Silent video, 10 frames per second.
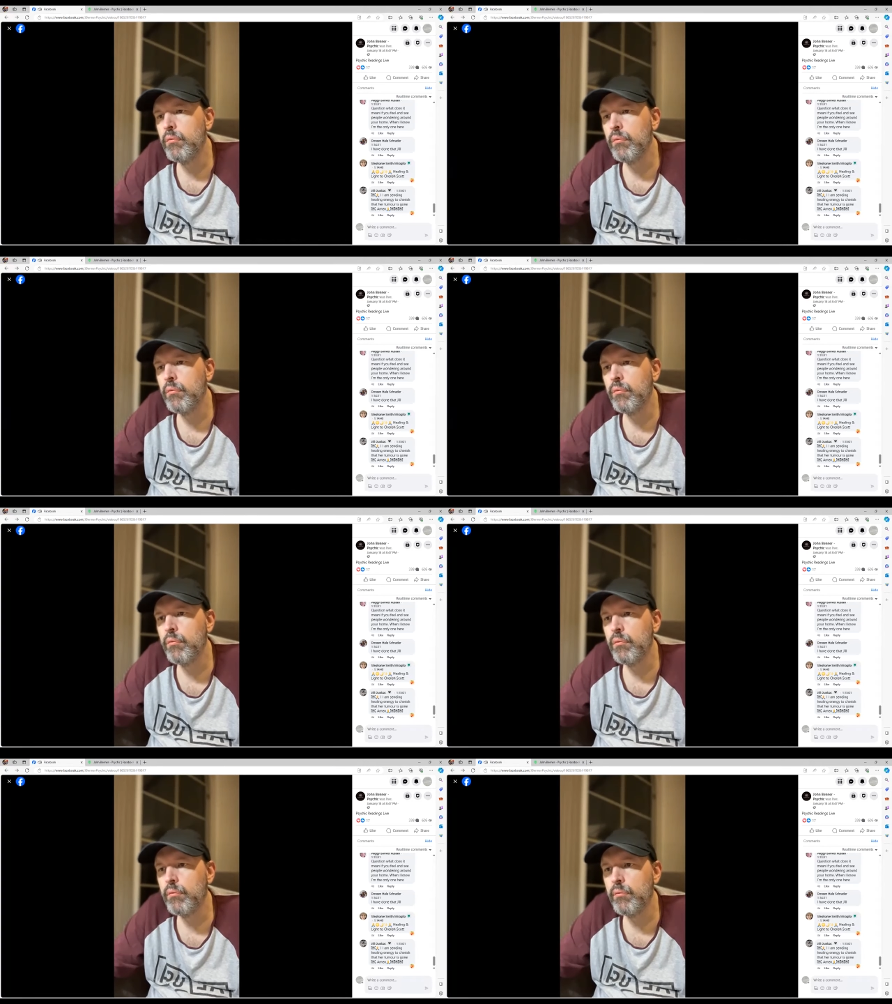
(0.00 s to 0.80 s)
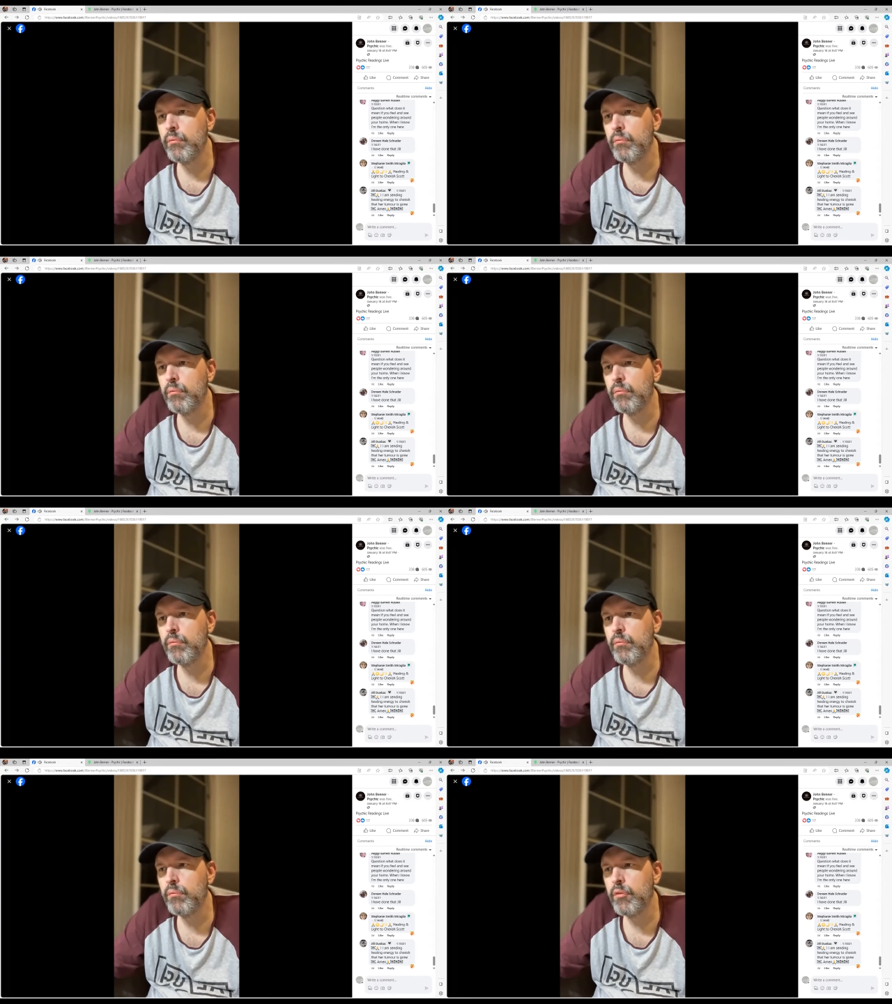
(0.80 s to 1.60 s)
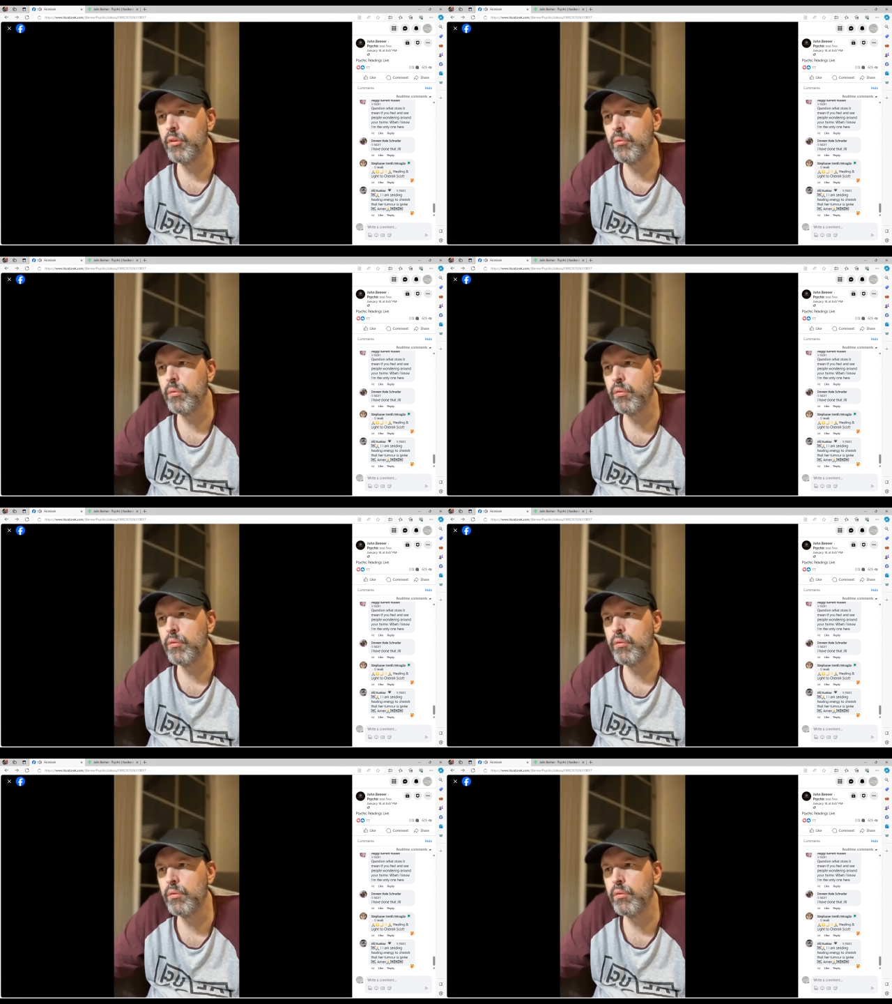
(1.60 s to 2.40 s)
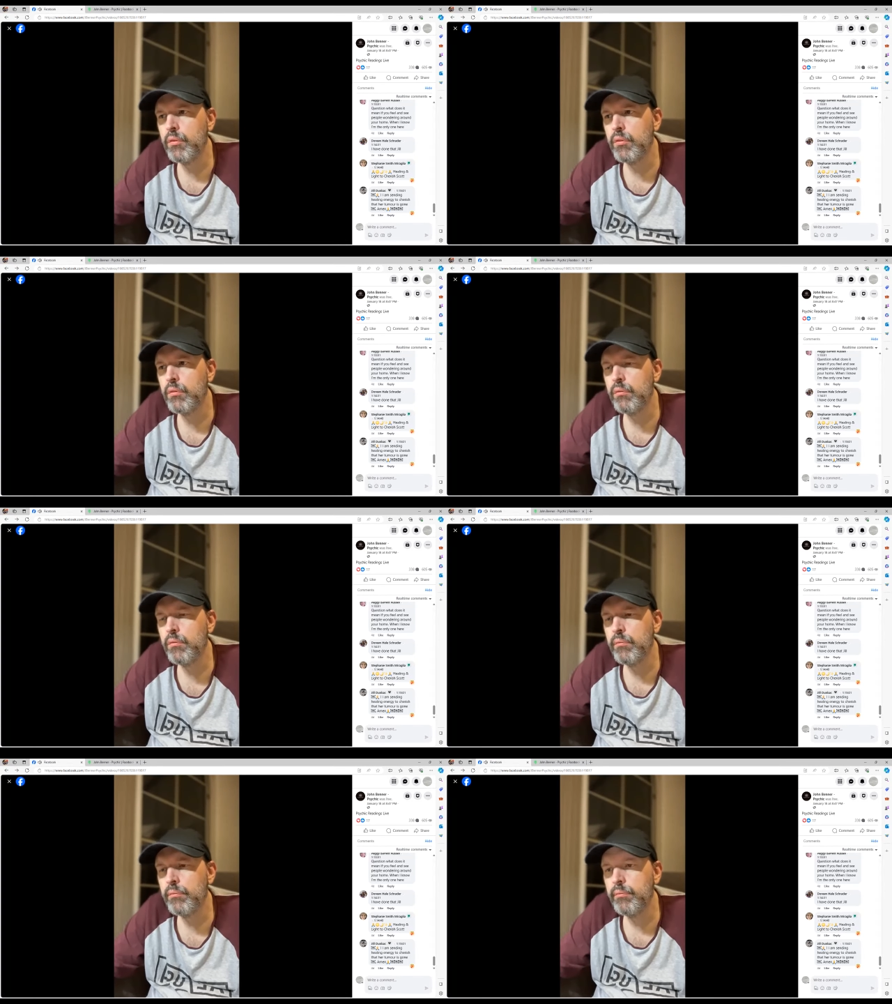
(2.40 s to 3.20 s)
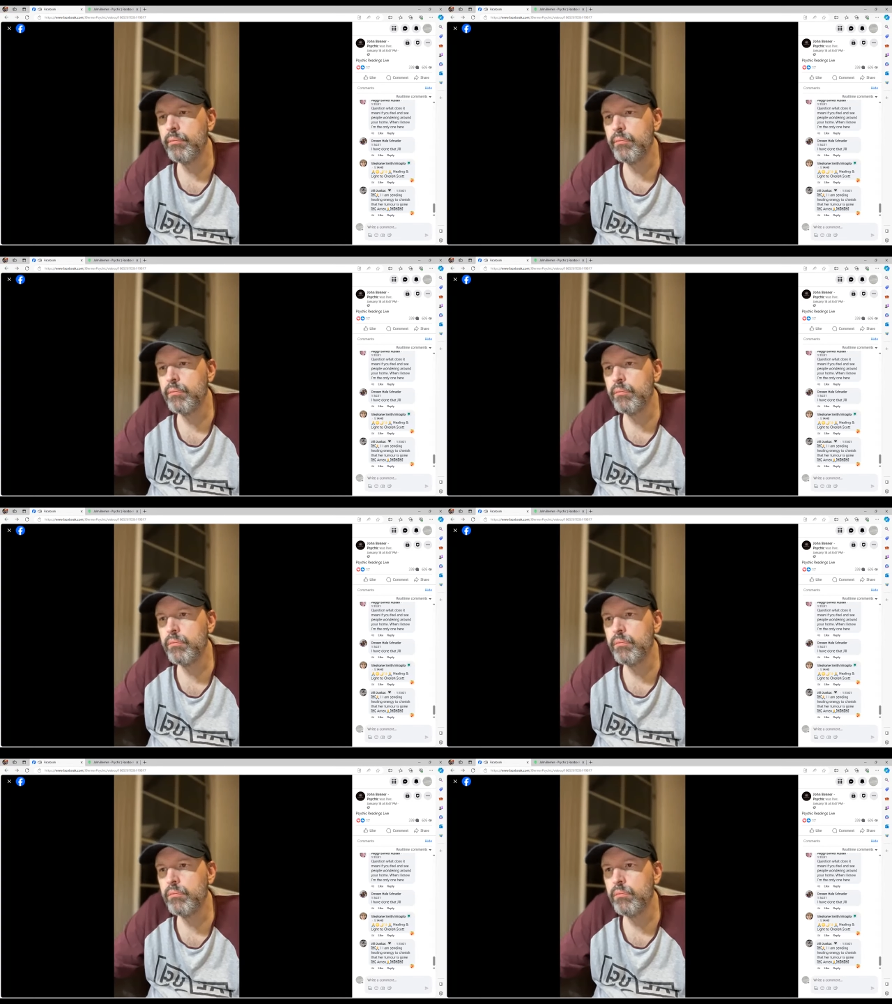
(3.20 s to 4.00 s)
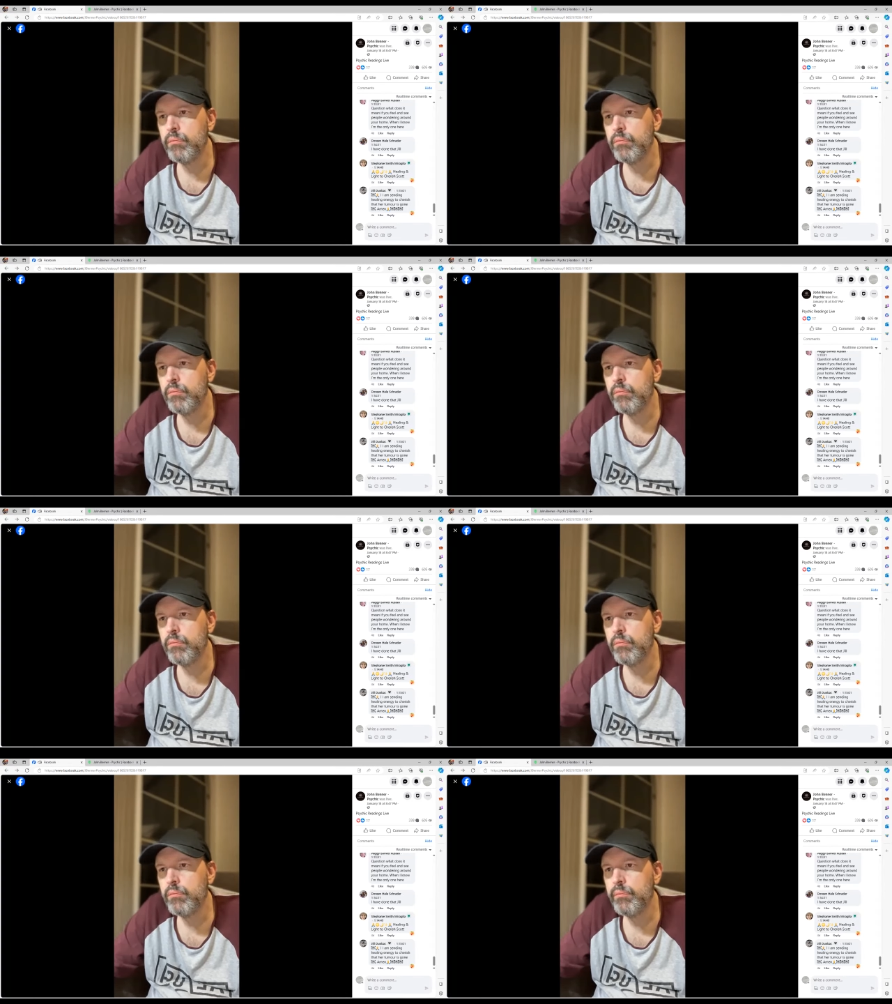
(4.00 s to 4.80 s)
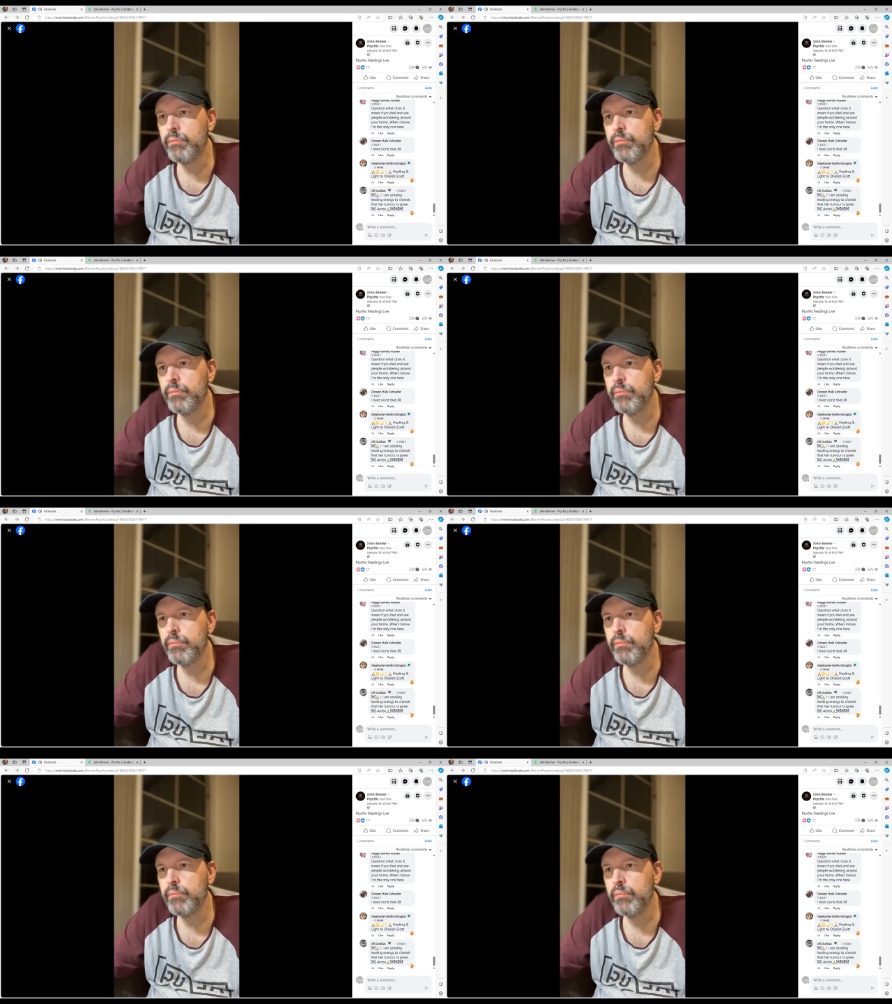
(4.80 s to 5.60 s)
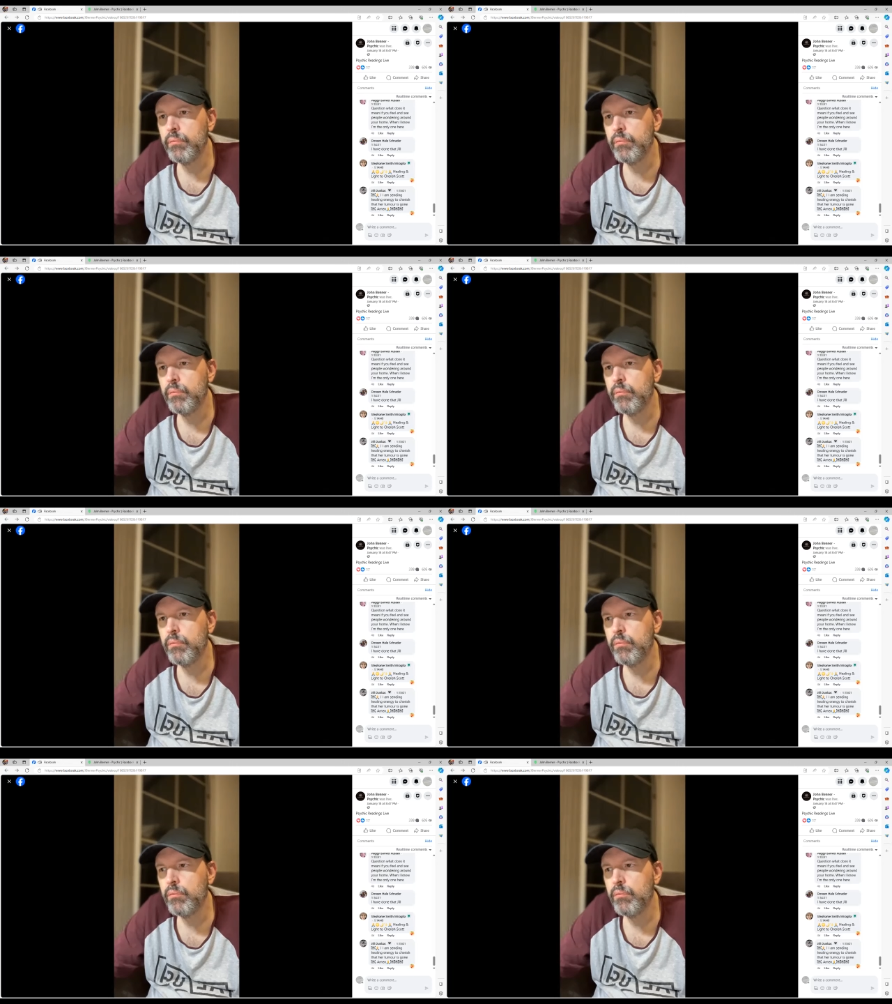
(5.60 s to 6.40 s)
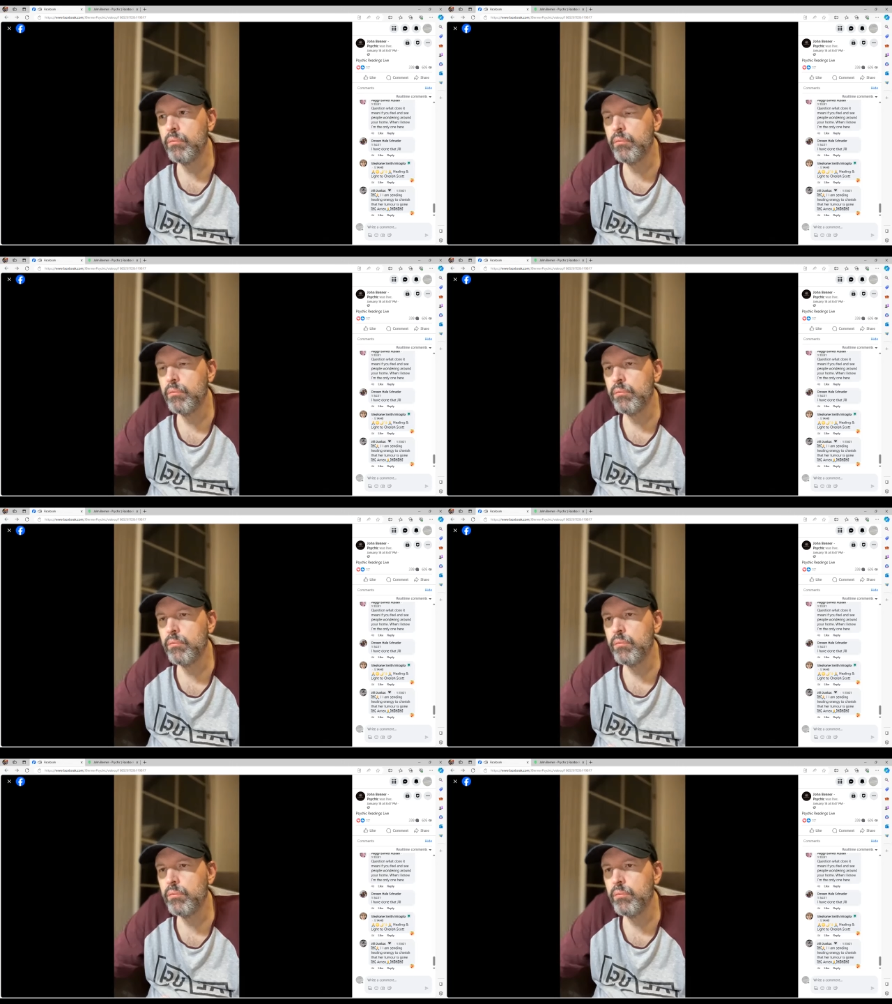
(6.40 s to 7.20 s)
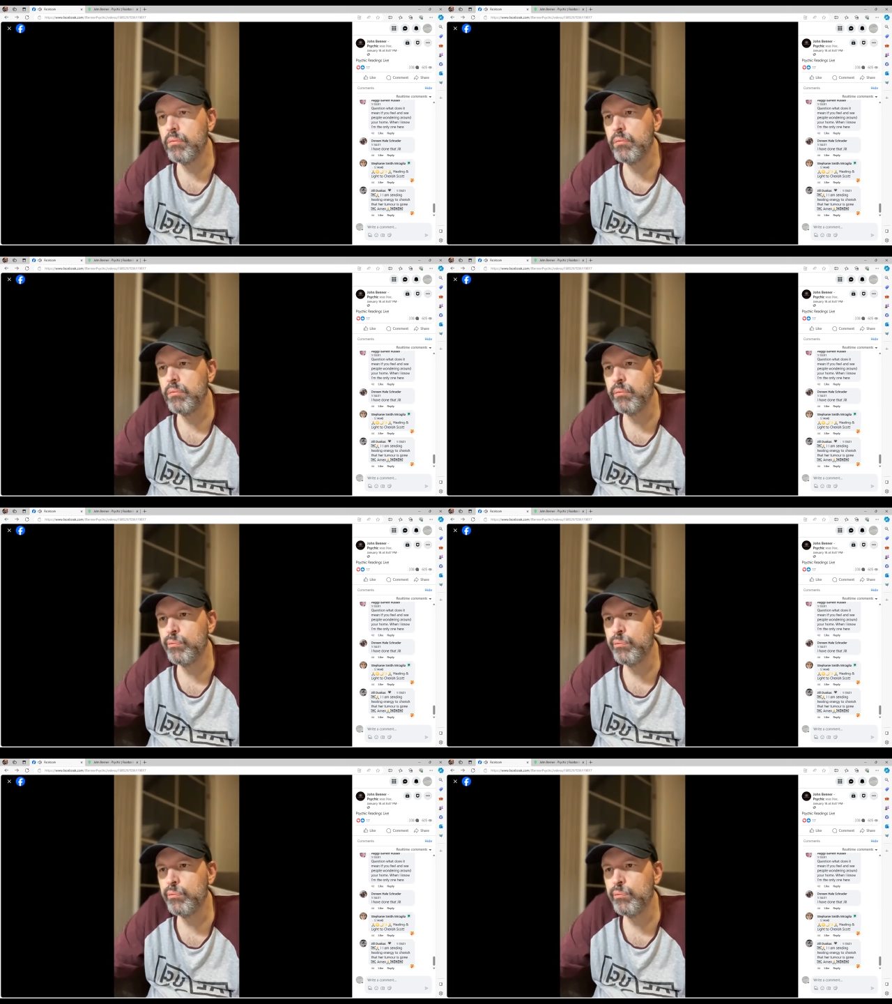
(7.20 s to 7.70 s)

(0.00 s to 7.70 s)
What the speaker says: (no one is talking)